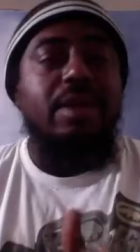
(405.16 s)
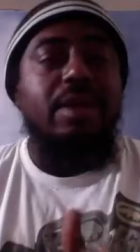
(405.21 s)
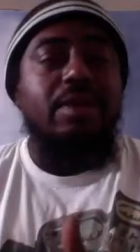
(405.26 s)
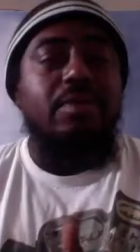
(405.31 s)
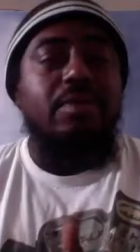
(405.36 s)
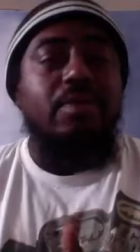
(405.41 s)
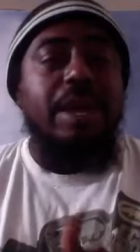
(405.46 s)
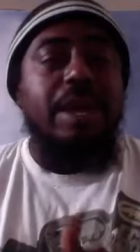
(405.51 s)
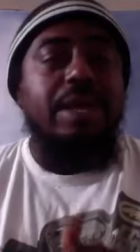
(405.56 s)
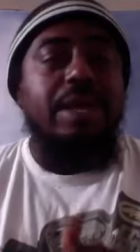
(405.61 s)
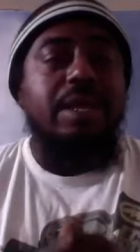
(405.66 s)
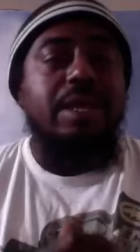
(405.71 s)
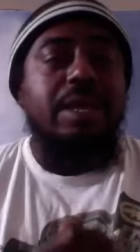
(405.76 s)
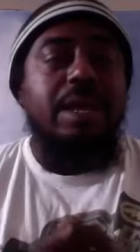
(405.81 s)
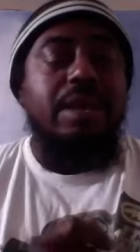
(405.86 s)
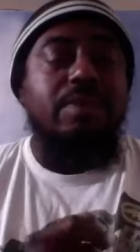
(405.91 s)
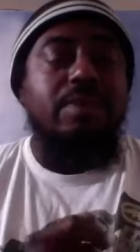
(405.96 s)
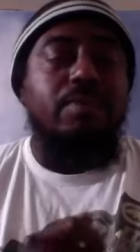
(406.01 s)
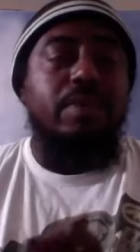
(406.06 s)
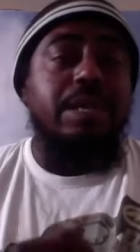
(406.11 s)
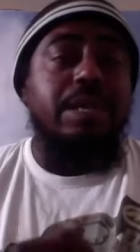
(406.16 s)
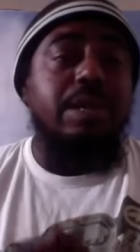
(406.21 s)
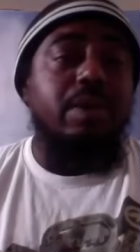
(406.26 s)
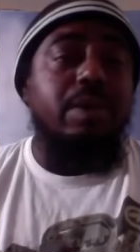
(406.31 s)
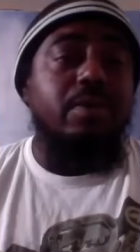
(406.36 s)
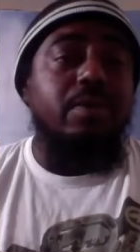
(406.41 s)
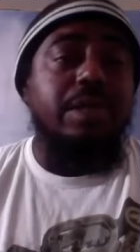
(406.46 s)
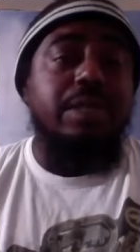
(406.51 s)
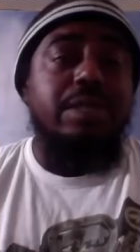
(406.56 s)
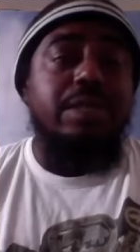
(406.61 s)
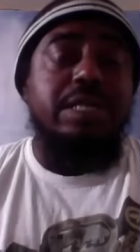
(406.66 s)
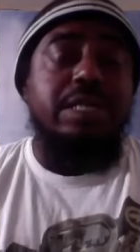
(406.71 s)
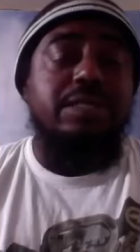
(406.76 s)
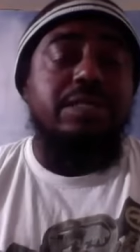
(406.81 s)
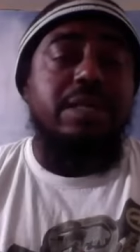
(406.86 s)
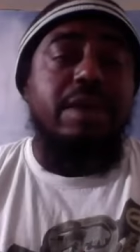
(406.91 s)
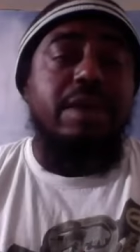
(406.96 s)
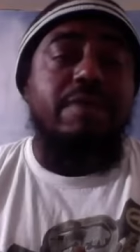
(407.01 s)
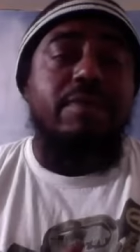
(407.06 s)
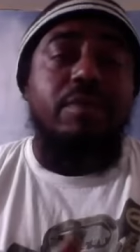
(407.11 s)
right? And we know that this
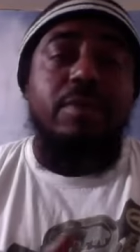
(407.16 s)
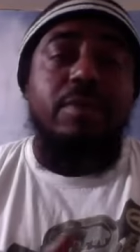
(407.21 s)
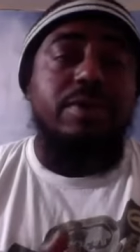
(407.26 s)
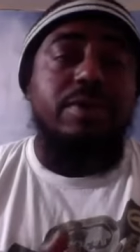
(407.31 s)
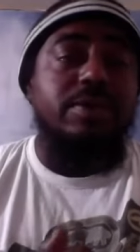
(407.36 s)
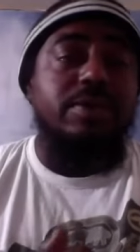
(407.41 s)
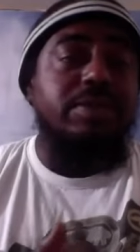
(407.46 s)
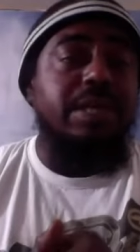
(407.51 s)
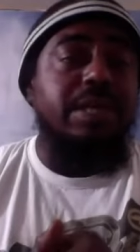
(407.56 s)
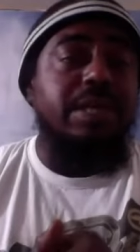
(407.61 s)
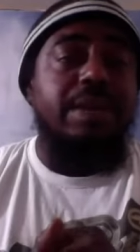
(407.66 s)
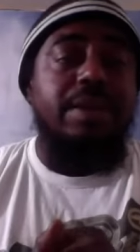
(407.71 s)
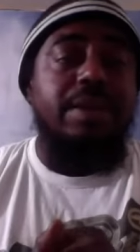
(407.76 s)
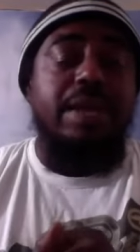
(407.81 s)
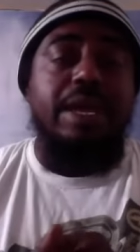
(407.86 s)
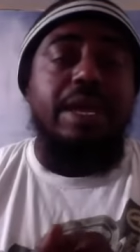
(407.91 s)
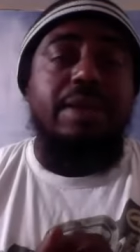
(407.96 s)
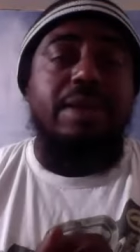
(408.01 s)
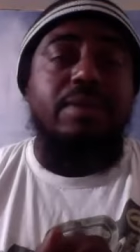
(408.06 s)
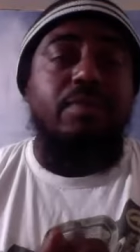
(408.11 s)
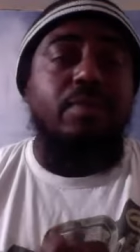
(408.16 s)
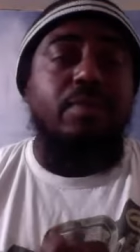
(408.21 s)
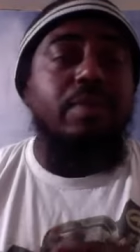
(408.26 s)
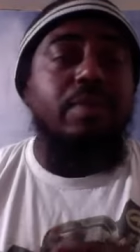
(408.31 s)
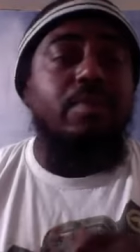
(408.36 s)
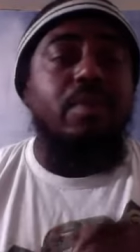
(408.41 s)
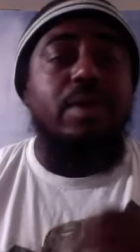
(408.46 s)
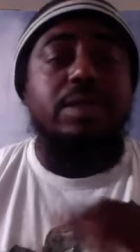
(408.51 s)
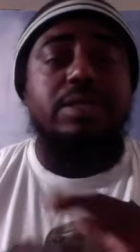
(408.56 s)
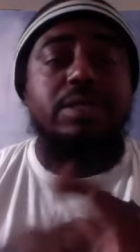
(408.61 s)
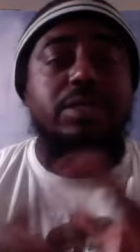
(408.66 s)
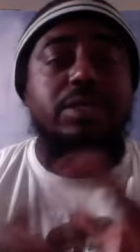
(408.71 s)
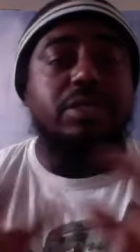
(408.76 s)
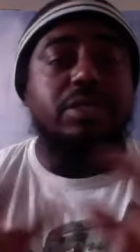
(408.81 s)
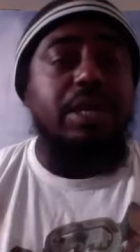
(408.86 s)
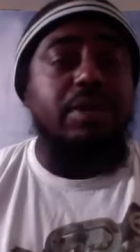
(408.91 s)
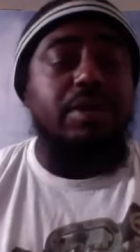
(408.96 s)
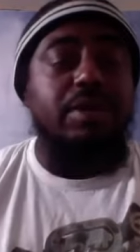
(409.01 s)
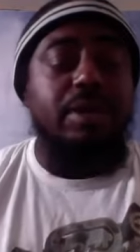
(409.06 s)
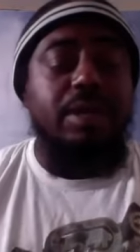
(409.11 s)
stuff works, and and we want to
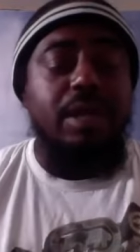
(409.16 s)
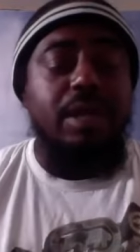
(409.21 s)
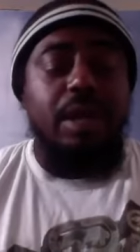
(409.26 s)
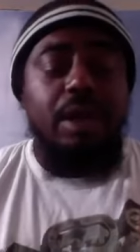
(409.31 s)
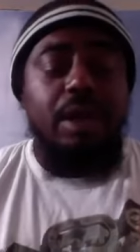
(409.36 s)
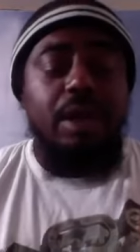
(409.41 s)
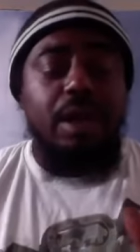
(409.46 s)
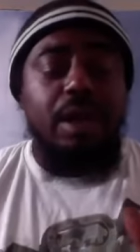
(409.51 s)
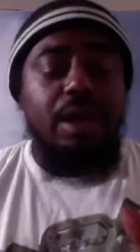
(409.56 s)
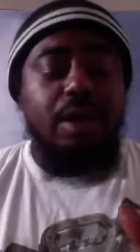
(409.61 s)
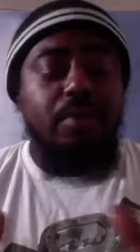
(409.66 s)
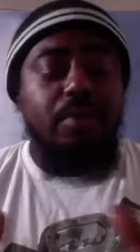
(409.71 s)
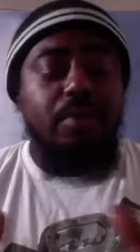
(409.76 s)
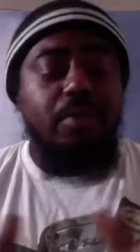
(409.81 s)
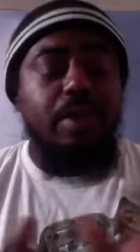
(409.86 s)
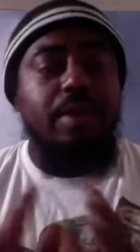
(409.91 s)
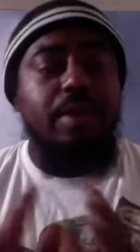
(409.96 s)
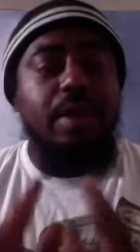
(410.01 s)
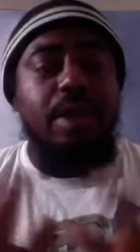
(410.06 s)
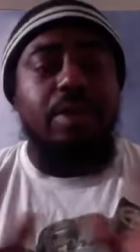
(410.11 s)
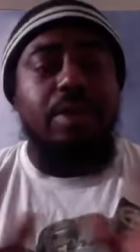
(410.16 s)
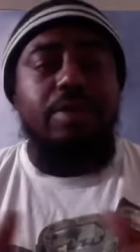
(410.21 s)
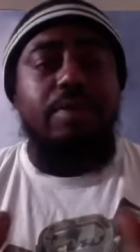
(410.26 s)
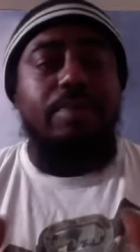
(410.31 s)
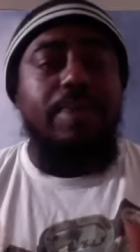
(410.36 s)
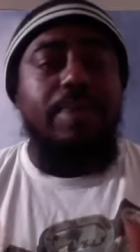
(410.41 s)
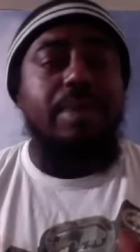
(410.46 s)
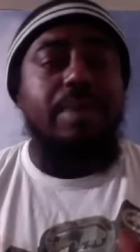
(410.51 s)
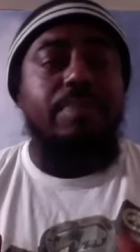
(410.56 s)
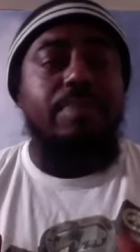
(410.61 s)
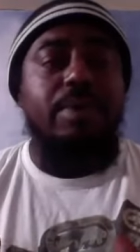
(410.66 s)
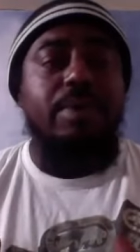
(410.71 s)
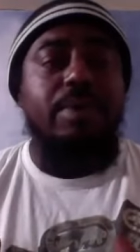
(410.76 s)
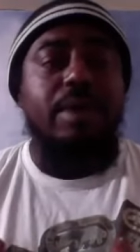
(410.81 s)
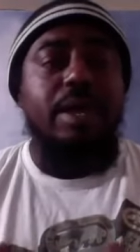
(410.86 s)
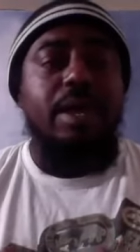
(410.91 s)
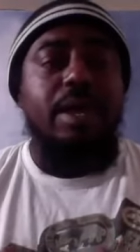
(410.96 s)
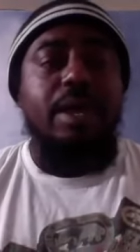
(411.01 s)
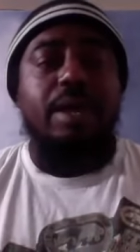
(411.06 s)
share it uh, with other people.